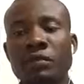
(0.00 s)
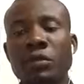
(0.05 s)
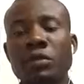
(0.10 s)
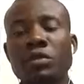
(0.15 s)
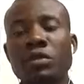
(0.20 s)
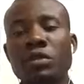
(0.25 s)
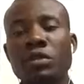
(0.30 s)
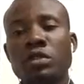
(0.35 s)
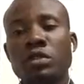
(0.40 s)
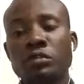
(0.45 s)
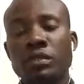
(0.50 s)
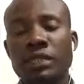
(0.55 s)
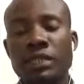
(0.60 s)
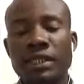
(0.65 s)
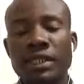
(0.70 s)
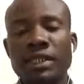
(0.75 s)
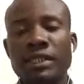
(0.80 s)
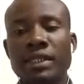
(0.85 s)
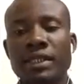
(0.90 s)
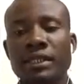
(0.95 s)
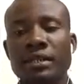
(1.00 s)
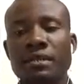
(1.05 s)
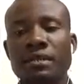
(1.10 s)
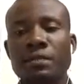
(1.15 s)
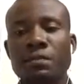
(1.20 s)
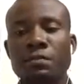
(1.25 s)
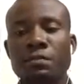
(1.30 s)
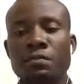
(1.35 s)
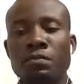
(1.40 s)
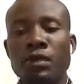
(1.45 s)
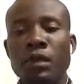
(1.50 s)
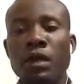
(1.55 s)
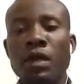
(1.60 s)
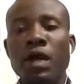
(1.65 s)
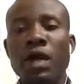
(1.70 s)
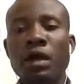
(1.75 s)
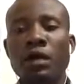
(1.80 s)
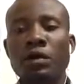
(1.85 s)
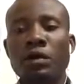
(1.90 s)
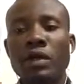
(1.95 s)
function of a signal, or
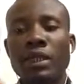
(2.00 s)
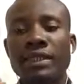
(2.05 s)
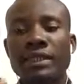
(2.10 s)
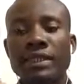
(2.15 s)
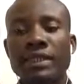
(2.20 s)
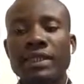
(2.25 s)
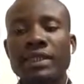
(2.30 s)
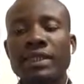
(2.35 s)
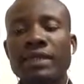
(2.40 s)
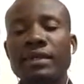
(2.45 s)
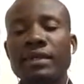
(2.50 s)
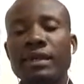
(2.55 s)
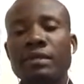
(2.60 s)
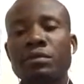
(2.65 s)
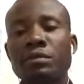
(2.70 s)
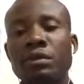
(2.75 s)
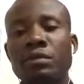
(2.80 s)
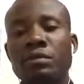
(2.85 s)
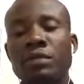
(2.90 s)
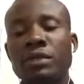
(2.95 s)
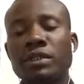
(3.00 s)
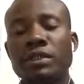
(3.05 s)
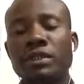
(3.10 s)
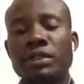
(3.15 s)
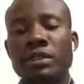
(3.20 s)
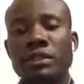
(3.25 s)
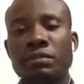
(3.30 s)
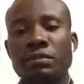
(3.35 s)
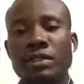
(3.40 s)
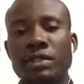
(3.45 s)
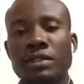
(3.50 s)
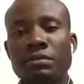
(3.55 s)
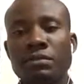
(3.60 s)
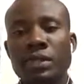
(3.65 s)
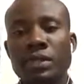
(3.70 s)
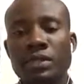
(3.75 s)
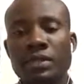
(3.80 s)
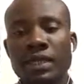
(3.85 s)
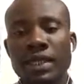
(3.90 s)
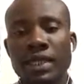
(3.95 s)
how a signal can be represented
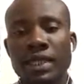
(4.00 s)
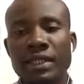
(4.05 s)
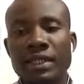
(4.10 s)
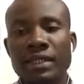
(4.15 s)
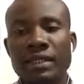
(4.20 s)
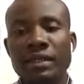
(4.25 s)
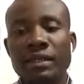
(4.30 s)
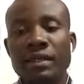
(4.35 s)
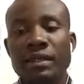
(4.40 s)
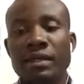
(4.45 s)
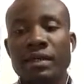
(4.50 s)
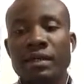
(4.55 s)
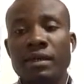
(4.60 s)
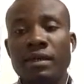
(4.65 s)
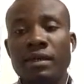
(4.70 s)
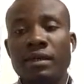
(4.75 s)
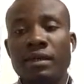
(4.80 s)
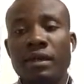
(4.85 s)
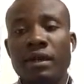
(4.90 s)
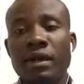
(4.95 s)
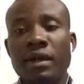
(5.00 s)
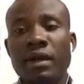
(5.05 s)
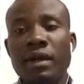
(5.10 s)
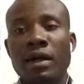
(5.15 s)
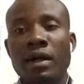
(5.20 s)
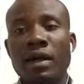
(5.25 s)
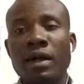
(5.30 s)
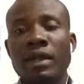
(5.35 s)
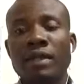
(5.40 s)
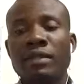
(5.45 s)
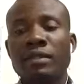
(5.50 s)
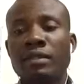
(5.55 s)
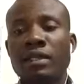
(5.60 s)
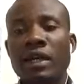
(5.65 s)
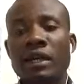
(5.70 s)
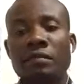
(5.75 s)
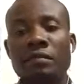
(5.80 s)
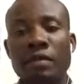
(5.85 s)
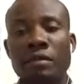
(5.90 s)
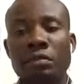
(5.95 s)
mathematically. I don't
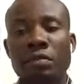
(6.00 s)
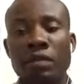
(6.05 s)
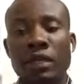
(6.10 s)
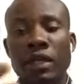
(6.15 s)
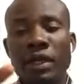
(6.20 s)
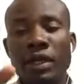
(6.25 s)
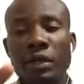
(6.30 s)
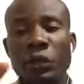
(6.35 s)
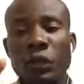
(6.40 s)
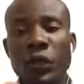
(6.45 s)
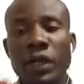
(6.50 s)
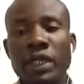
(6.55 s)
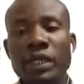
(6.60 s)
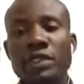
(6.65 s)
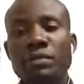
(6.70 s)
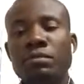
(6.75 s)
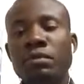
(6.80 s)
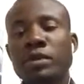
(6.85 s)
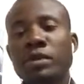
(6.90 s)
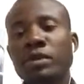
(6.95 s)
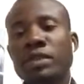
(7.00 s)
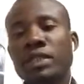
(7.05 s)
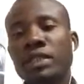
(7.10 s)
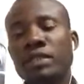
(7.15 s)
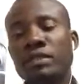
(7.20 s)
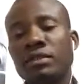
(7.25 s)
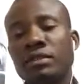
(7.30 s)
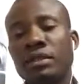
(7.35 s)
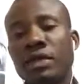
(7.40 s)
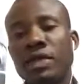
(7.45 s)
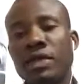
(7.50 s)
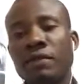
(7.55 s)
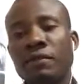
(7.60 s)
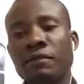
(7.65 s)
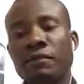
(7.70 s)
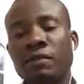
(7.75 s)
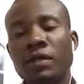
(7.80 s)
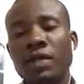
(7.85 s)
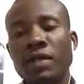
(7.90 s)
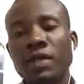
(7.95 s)
have a whiteboard, I don't have
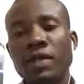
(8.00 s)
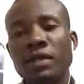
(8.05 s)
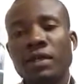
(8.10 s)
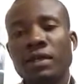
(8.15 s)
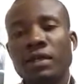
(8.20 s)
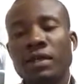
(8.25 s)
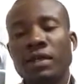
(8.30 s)
a